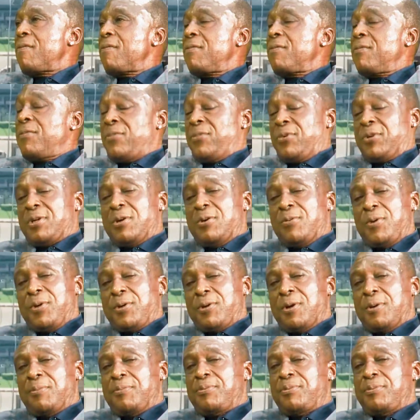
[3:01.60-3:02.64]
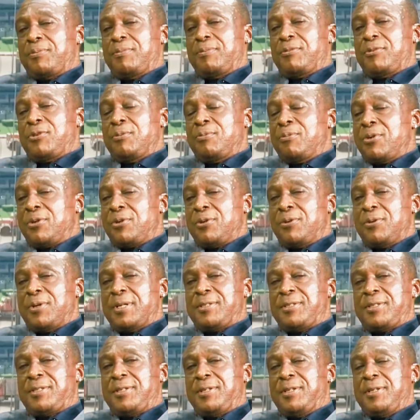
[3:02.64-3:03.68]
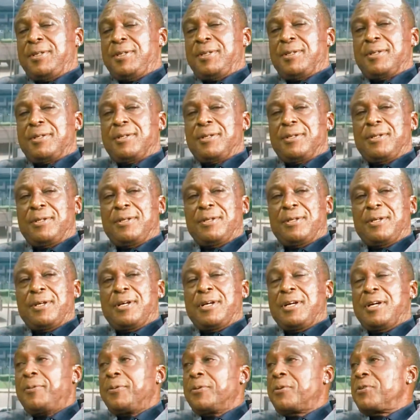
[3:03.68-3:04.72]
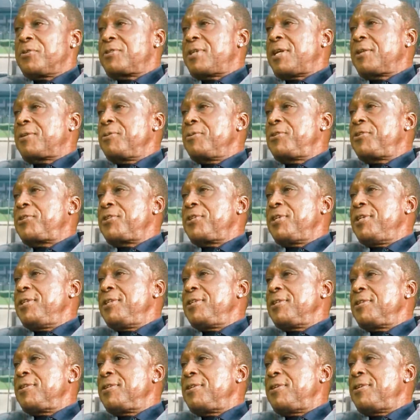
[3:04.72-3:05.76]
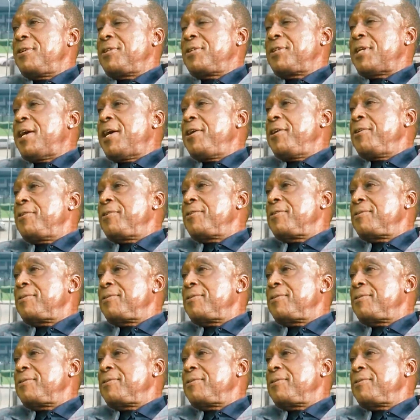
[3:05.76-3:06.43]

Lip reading: You can wake up tomorrow and say, I want to start a trade on iron.